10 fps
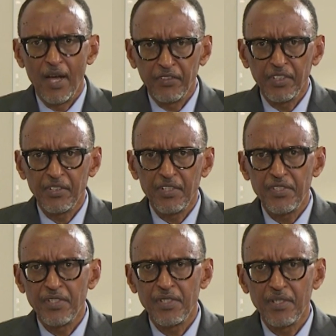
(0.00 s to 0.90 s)
I think
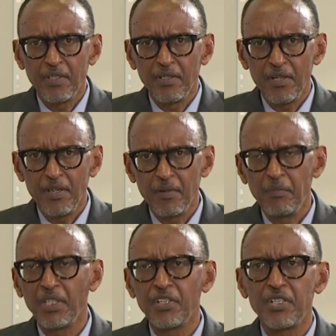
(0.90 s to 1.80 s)
this is a
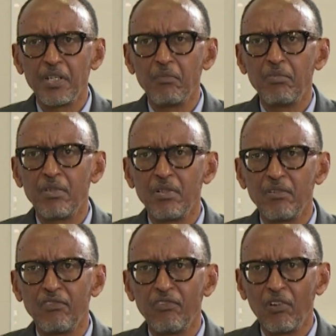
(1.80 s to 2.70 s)
big step
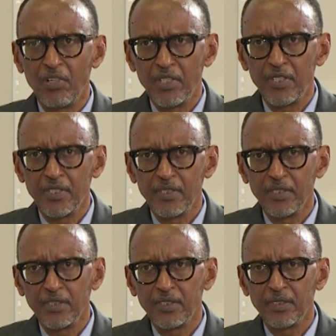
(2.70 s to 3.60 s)
forward
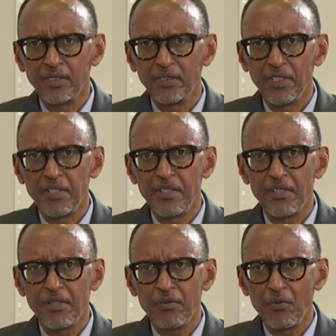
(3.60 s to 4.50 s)
that
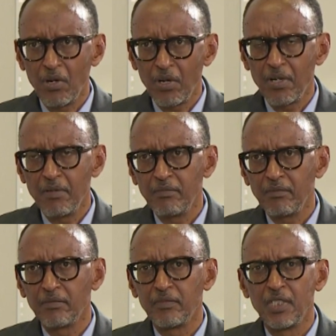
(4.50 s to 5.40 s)
is
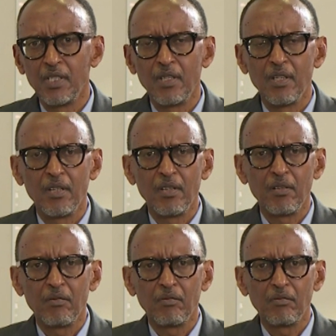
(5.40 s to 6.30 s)
welcome
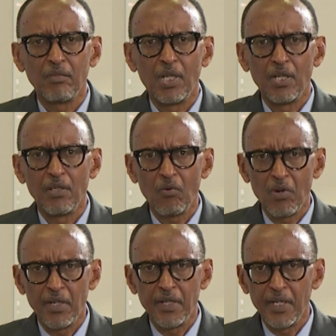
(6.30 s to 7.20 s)
by
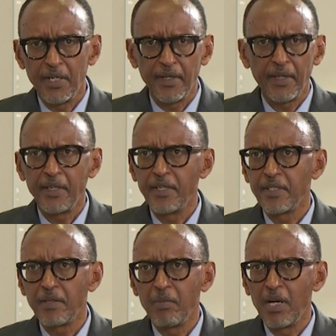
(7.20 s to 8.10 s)
Rwanda and I
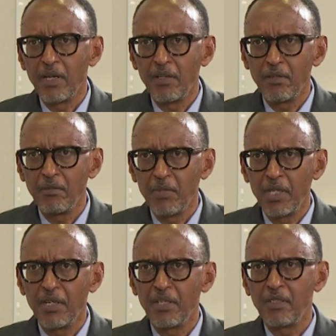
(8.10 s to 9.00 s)
guess by
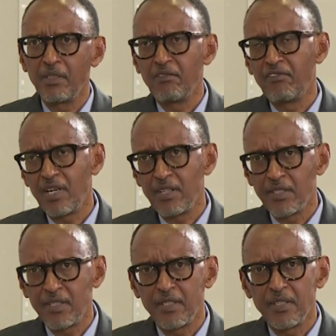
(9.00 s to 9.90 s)
many in
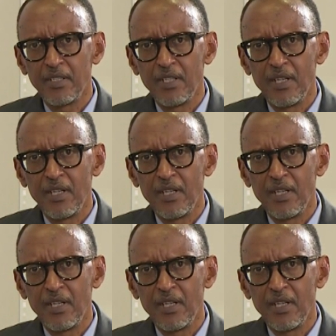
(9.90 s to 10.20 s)
France,